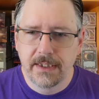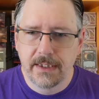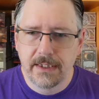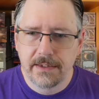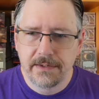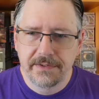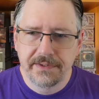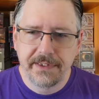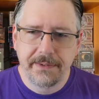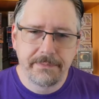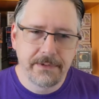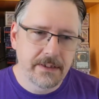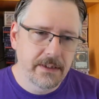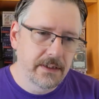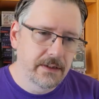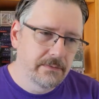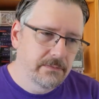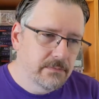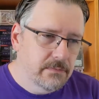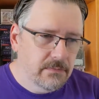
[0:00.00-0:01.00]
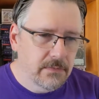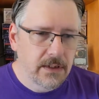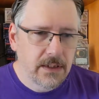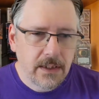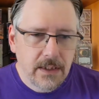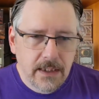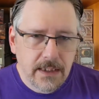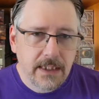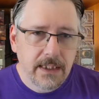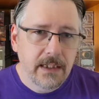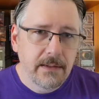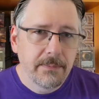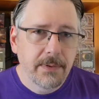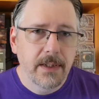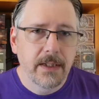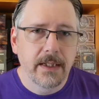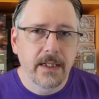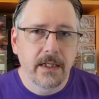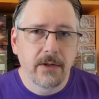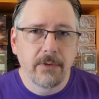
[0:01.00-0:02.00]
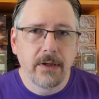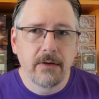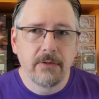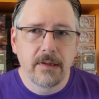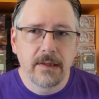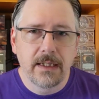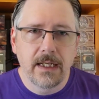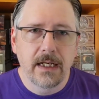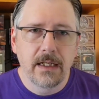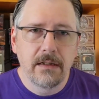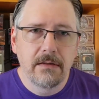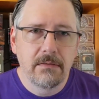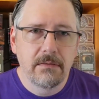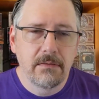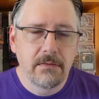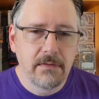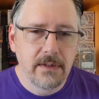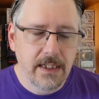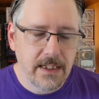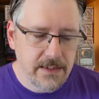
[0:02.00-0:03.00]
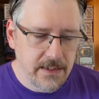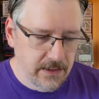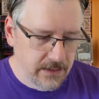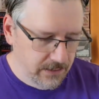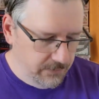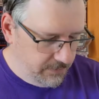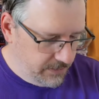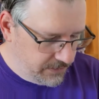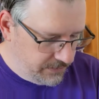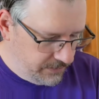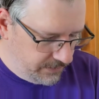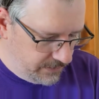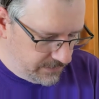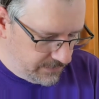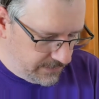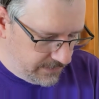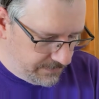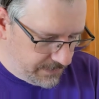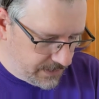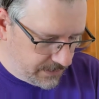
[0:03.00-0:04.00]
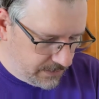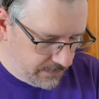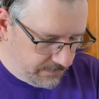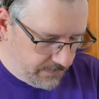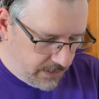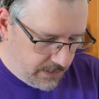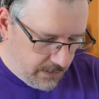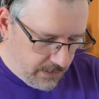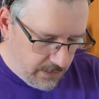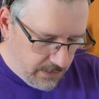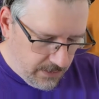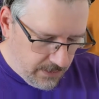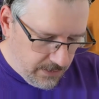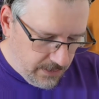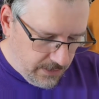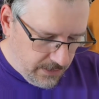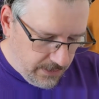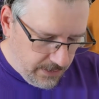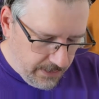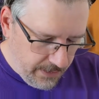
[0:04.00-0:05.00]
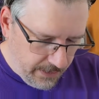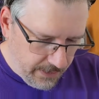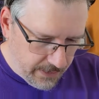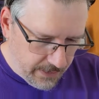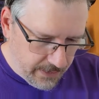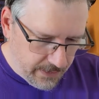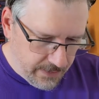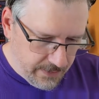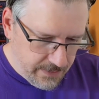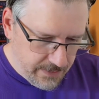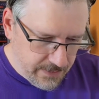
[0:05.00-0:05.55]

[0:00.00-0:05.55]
Sleep Dart, I can probably get away with not dealing with Sleep Dart, and